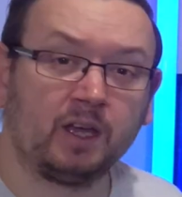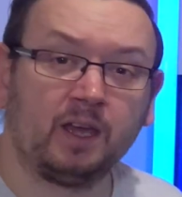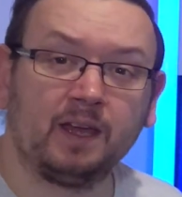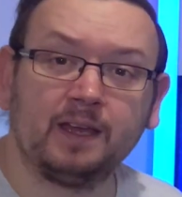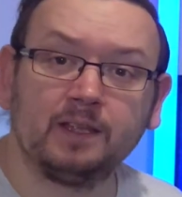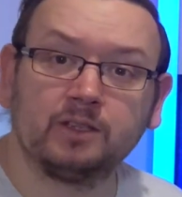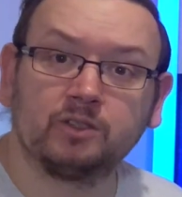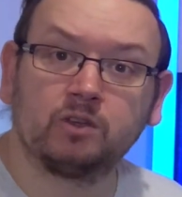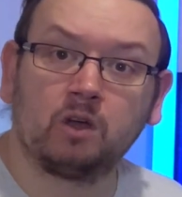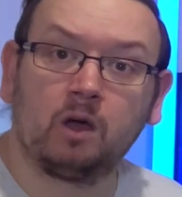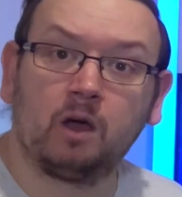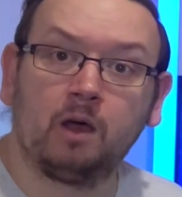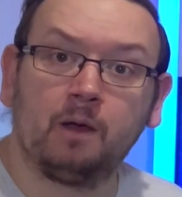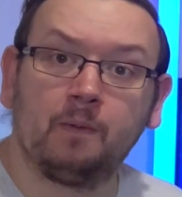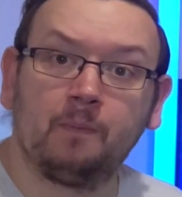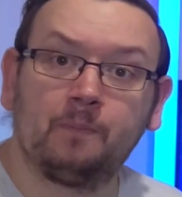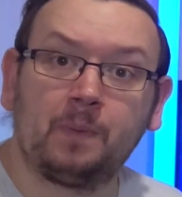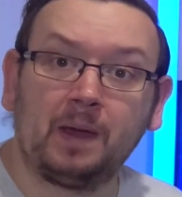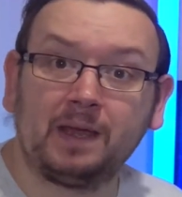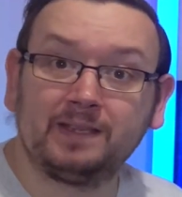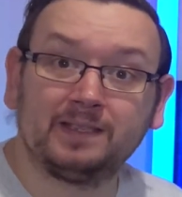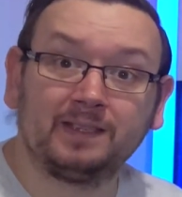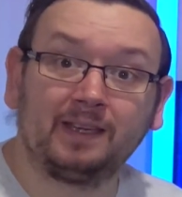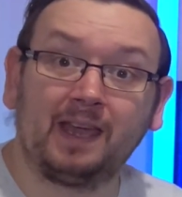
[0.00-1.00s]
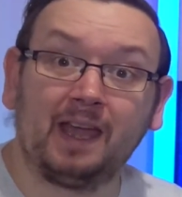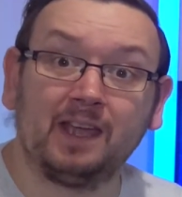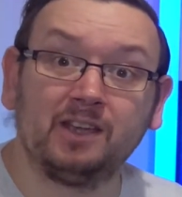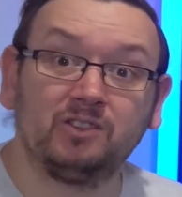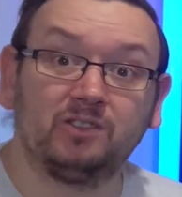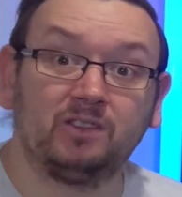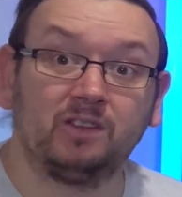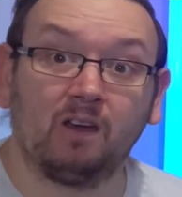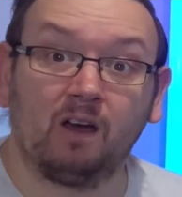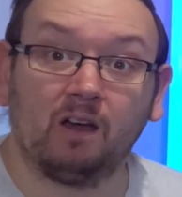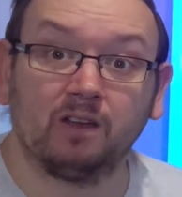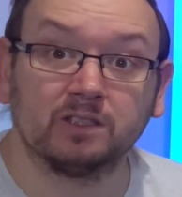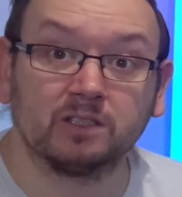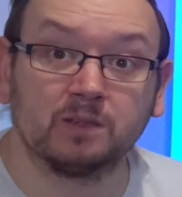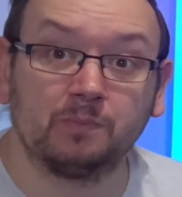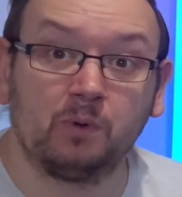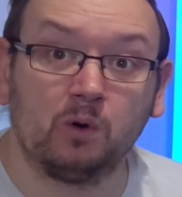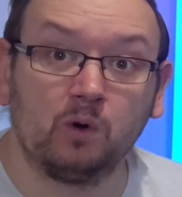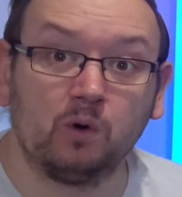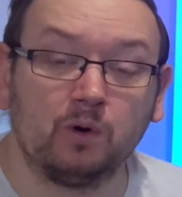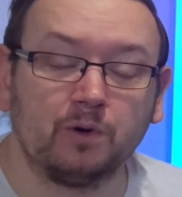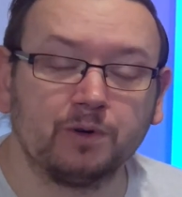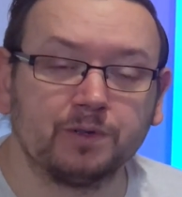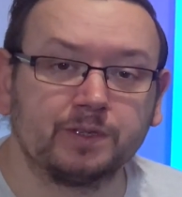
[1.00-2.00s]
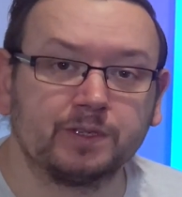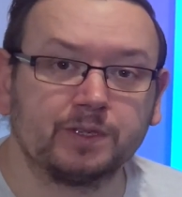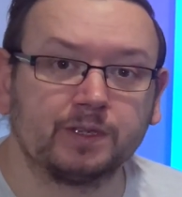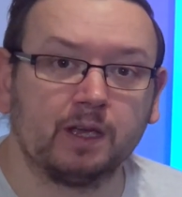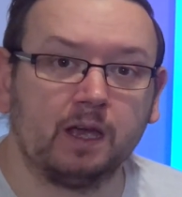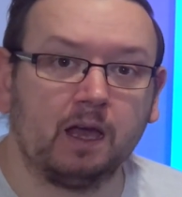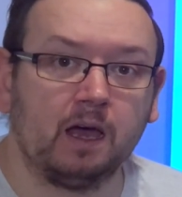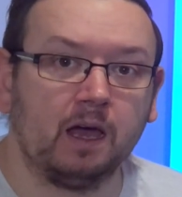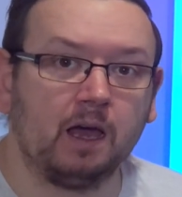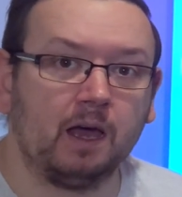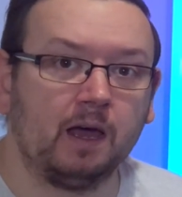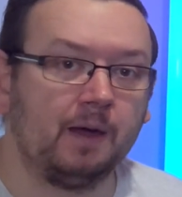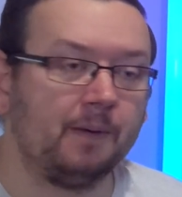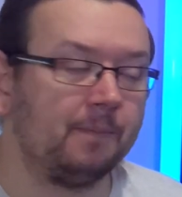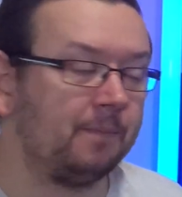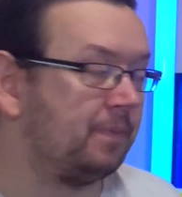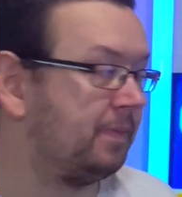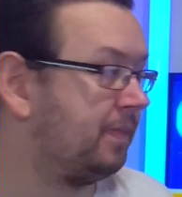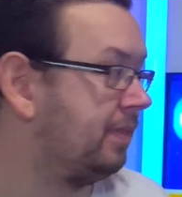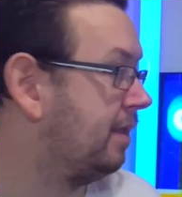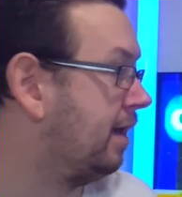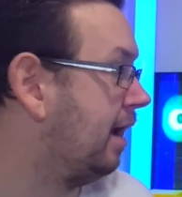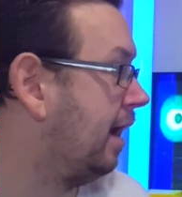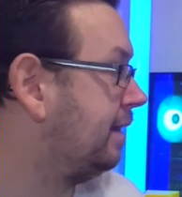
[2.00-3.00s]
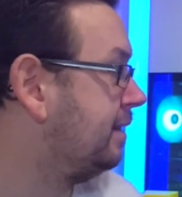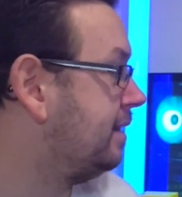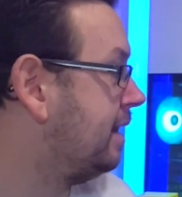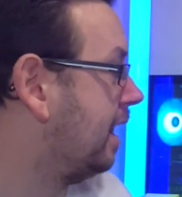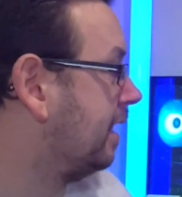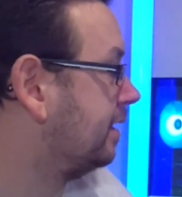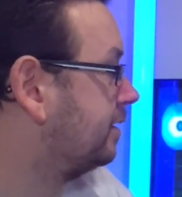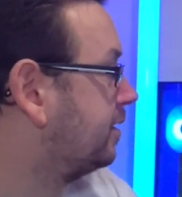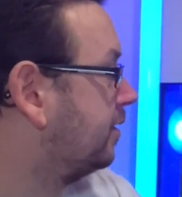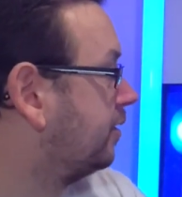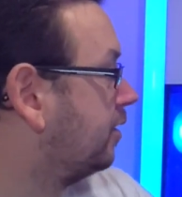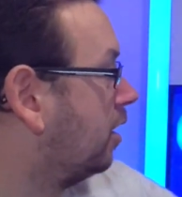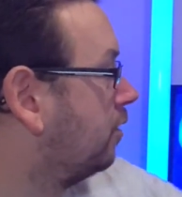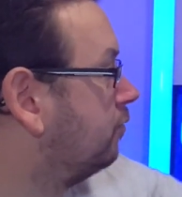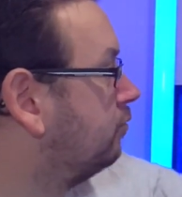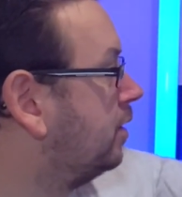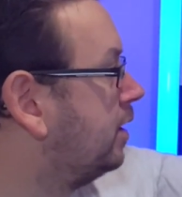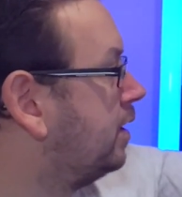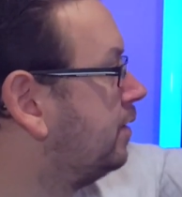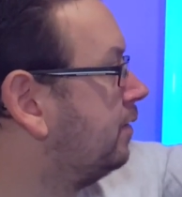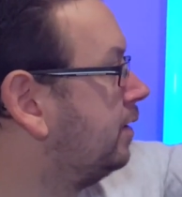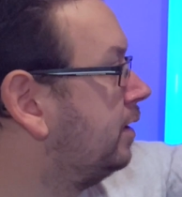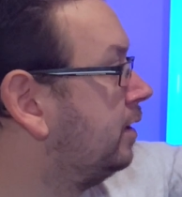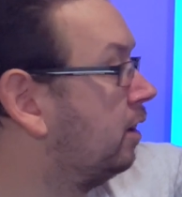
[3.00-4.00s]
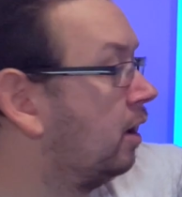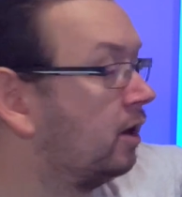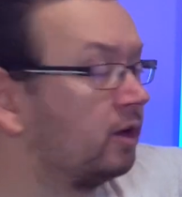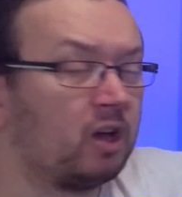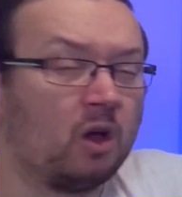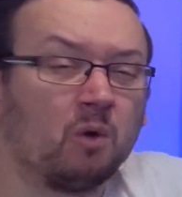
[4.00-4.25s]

It's got basic HDR support, and yeah, something I really like.